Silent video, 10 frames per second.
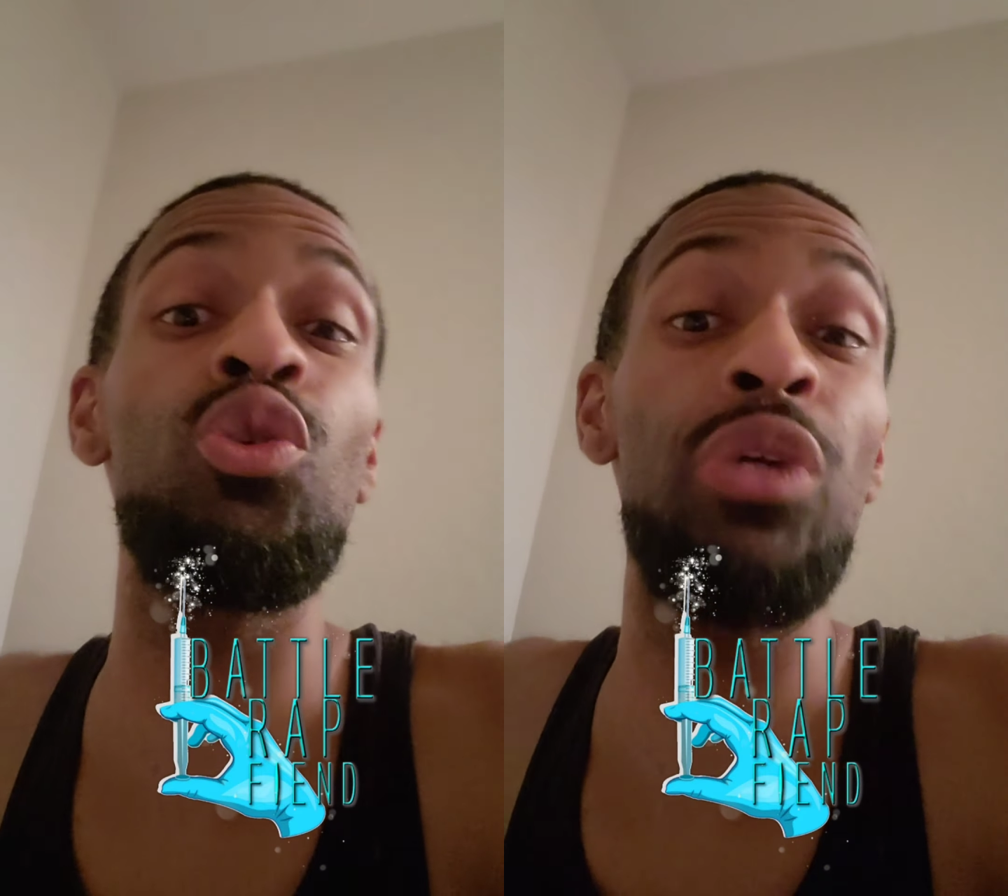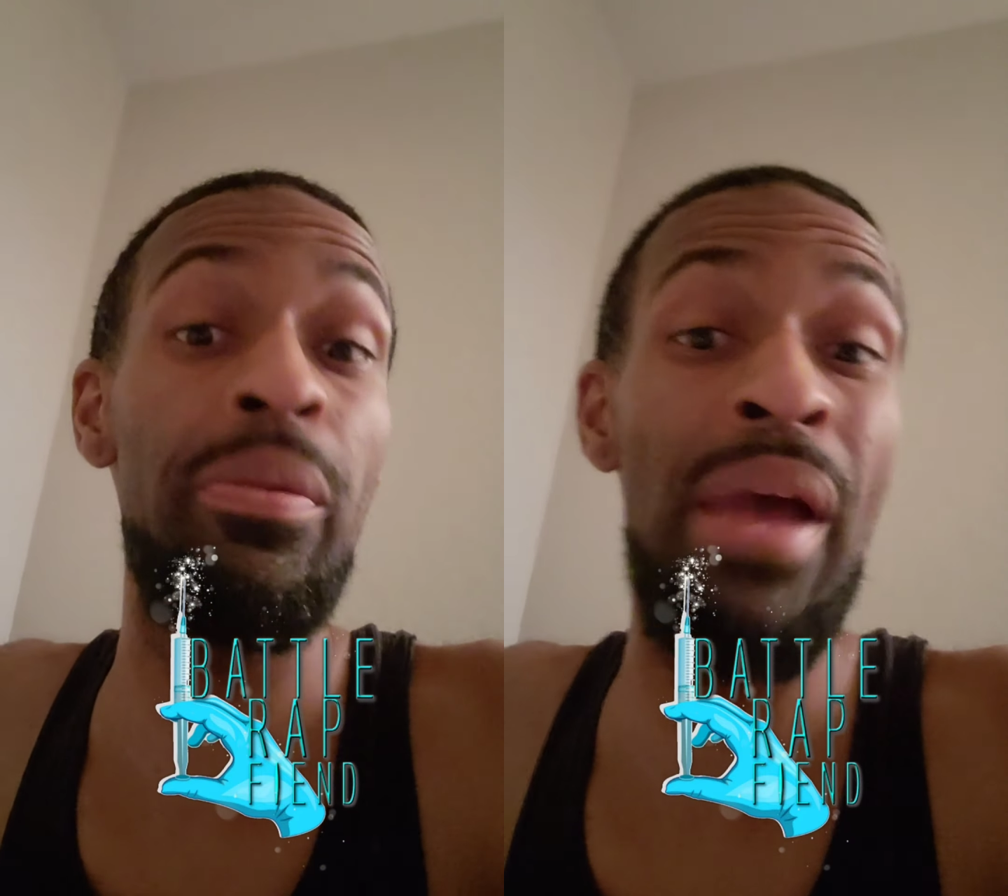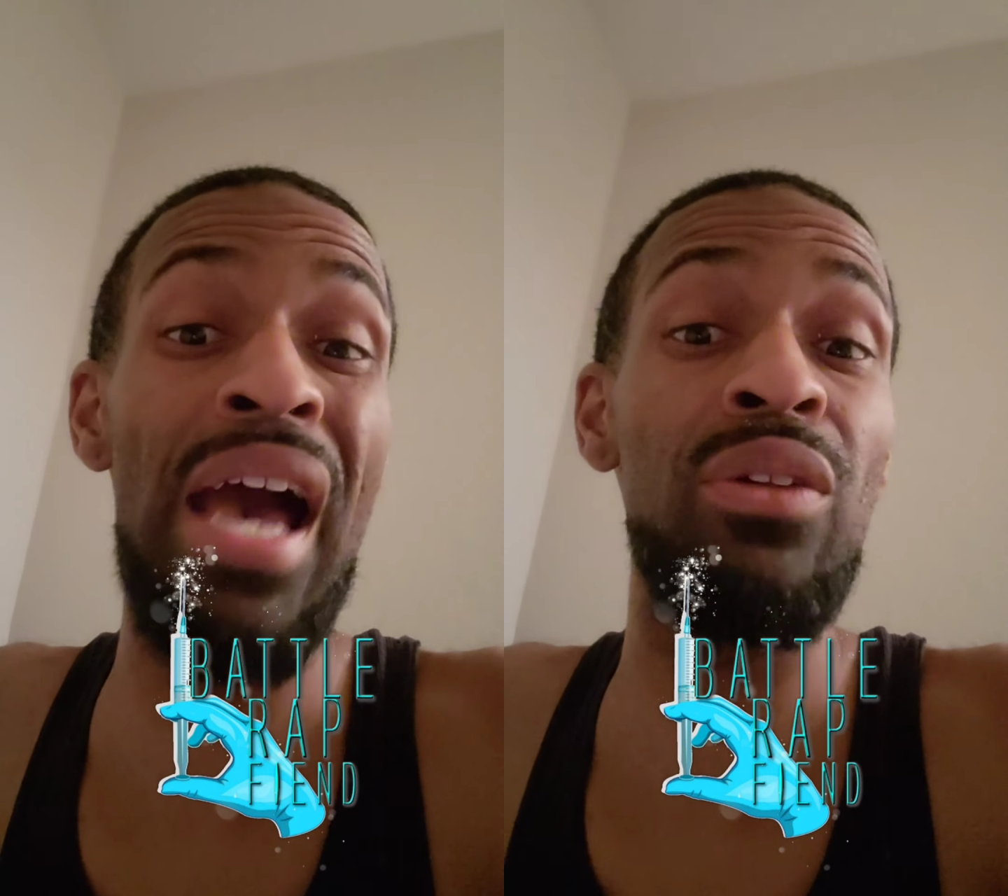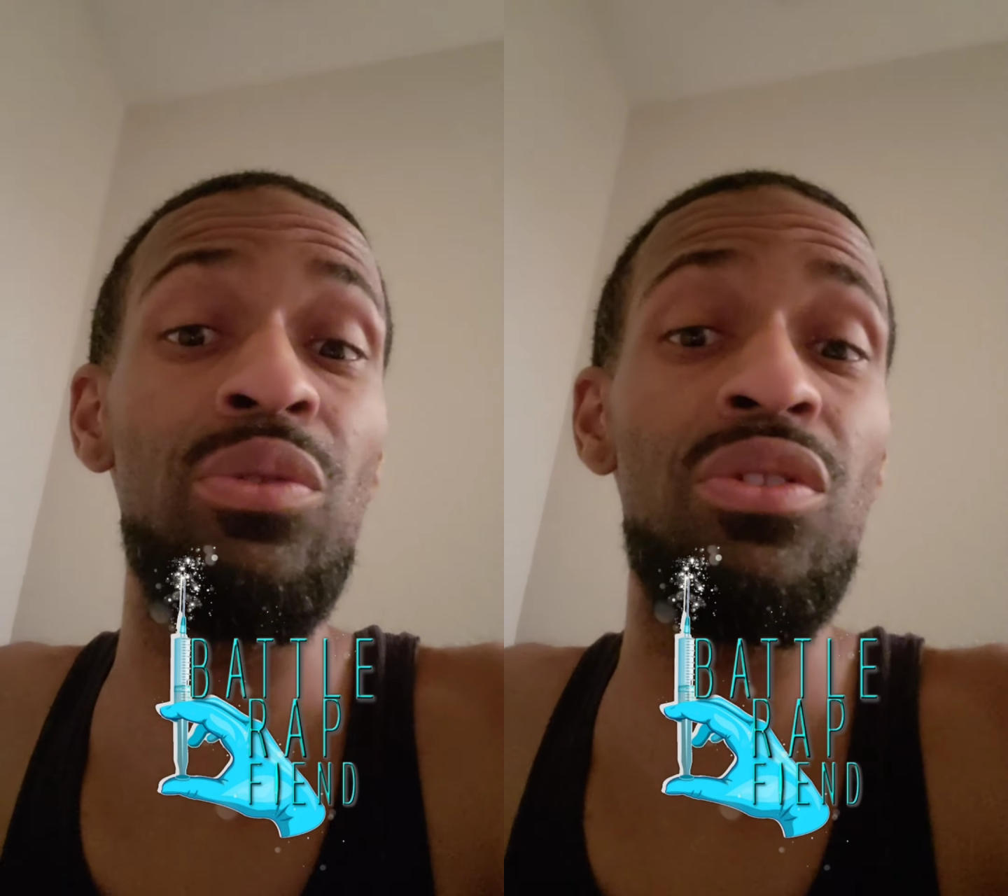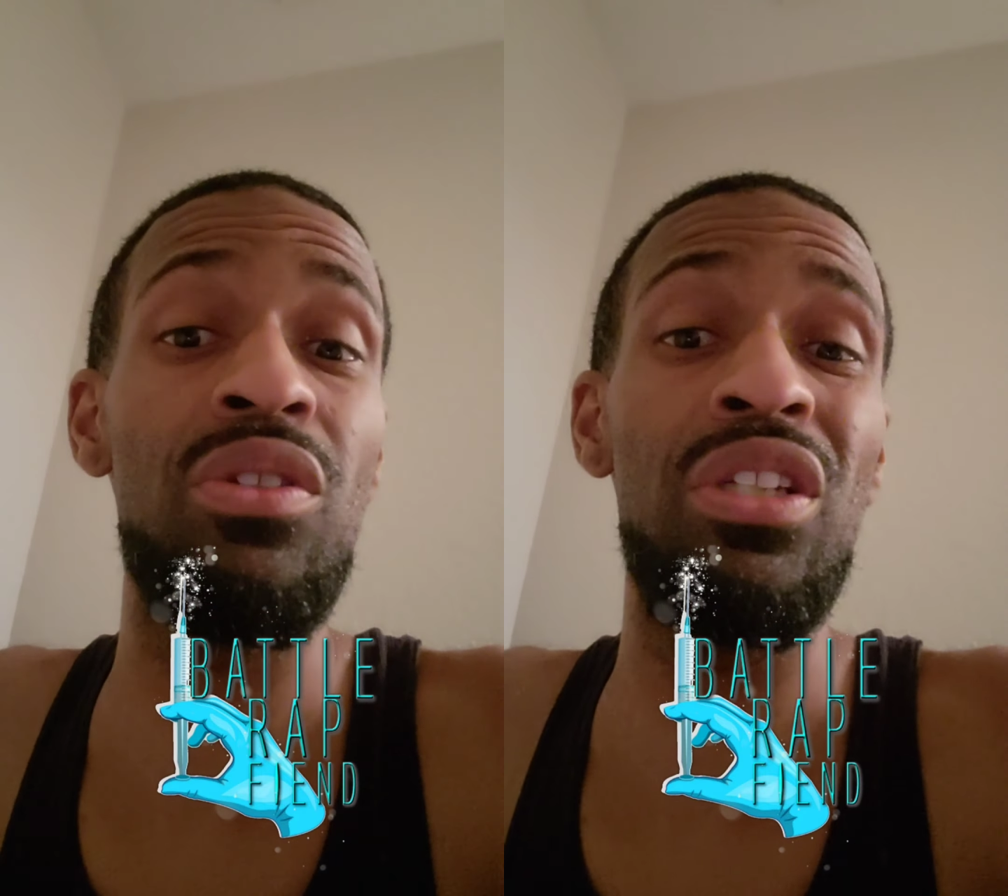three
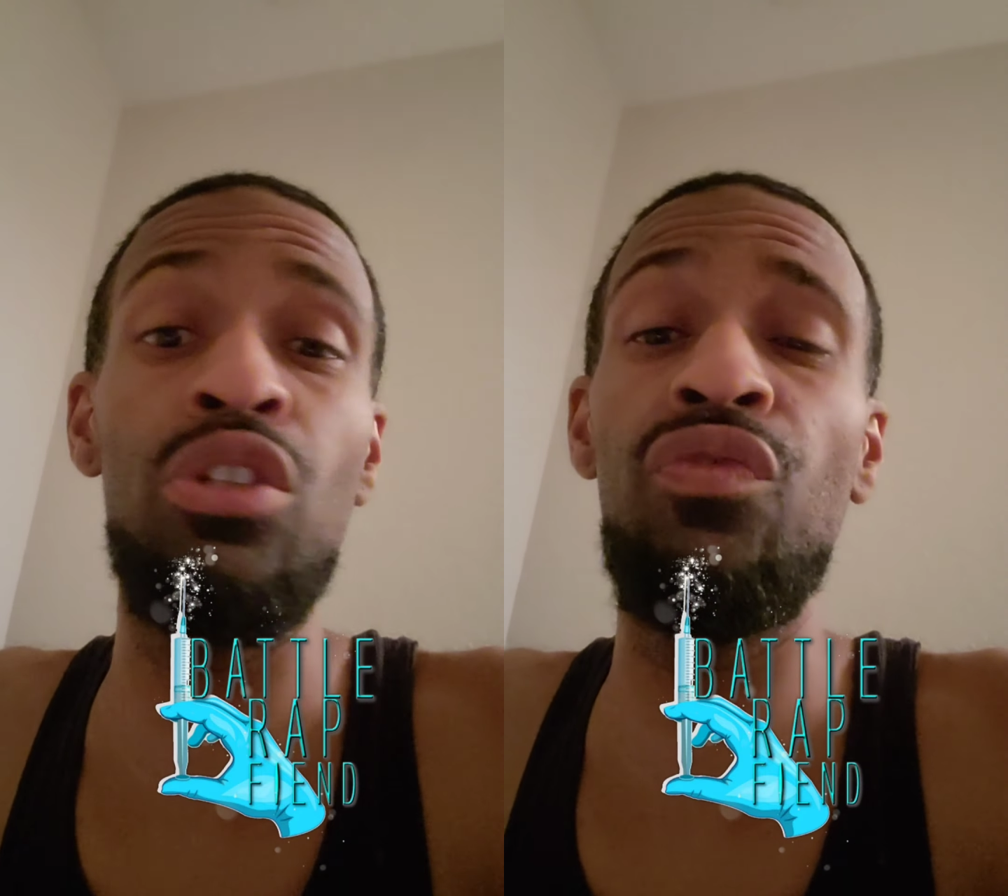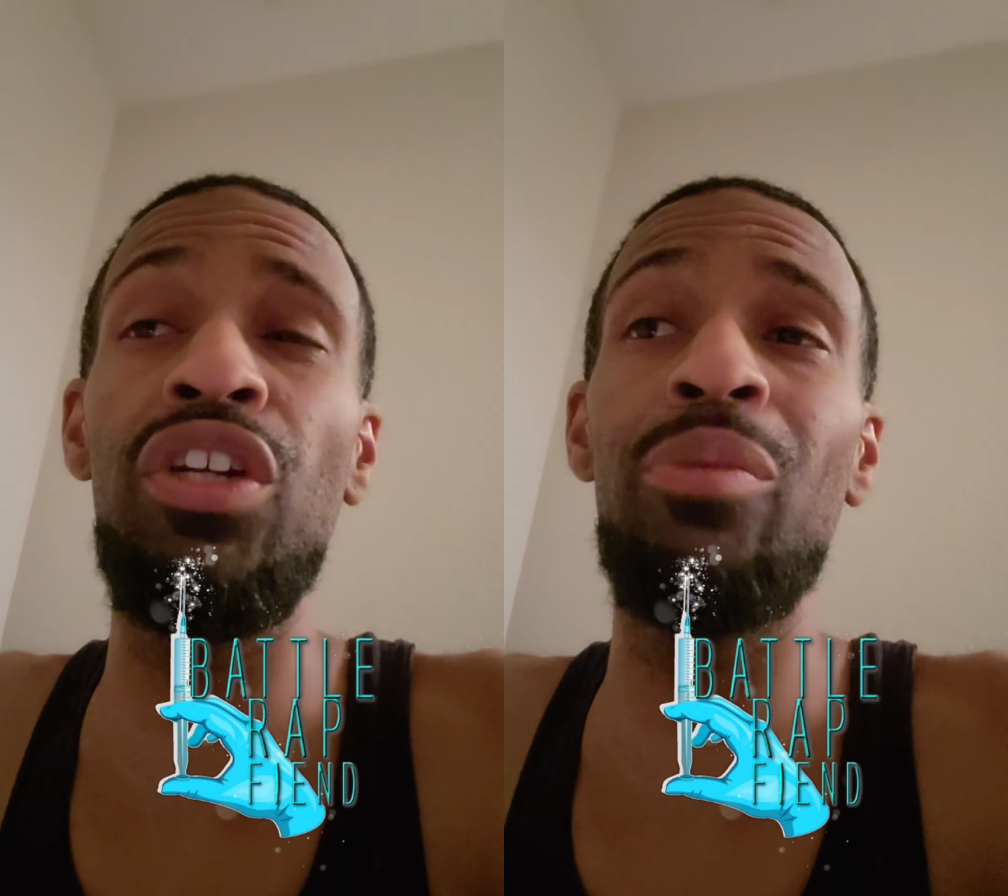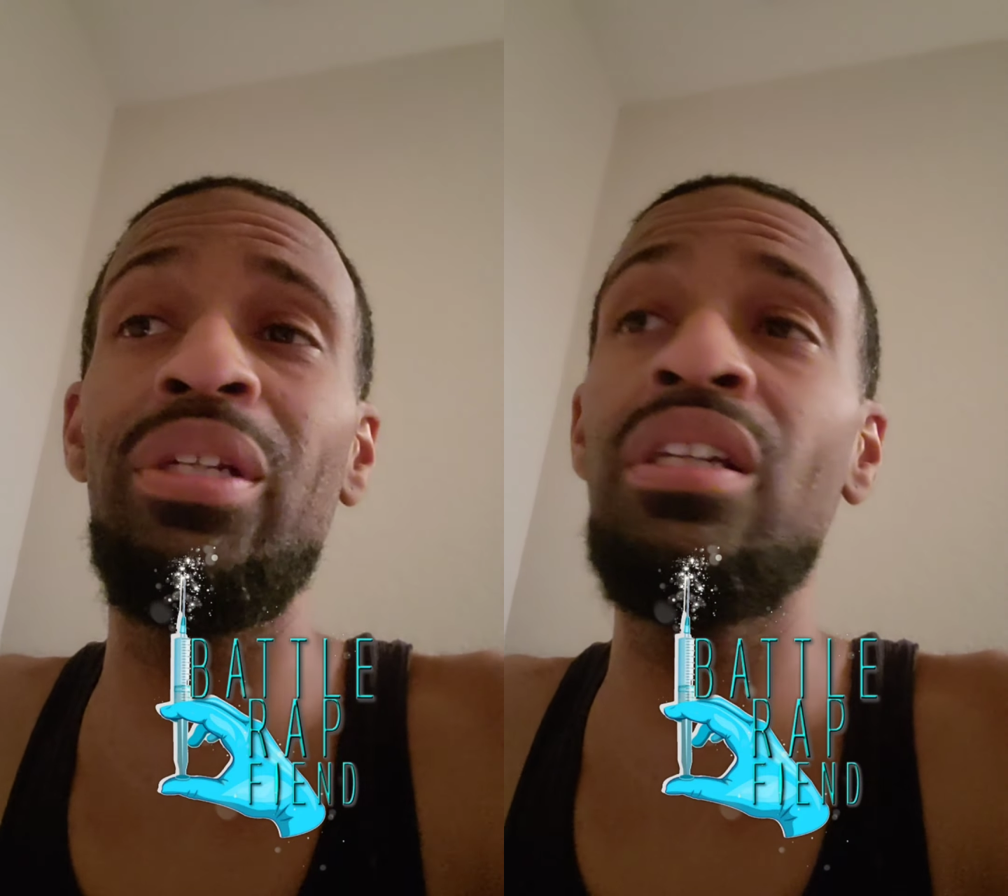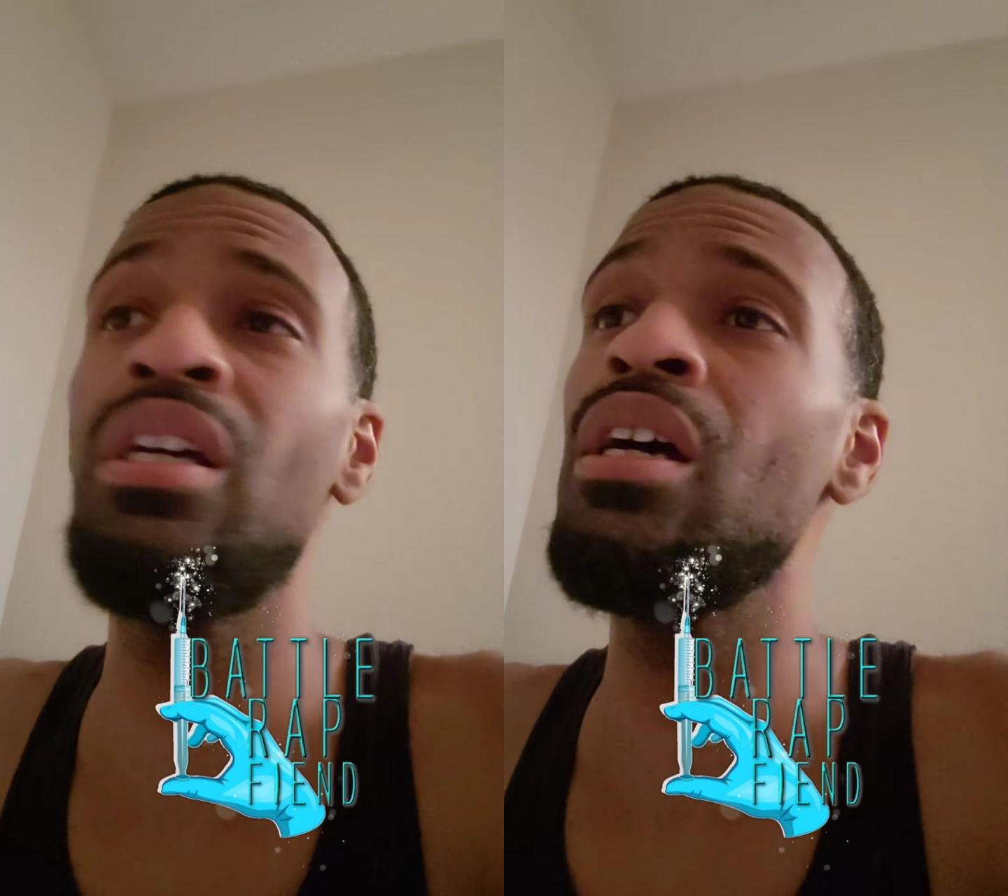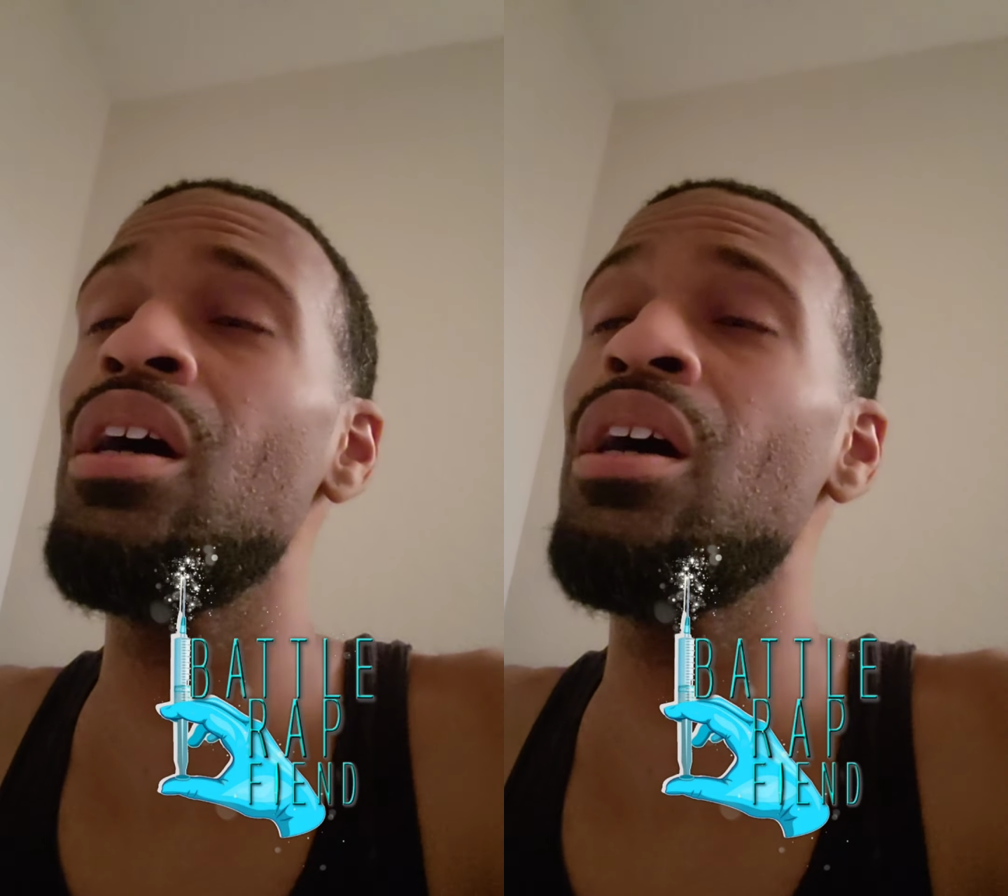battles. You feel me?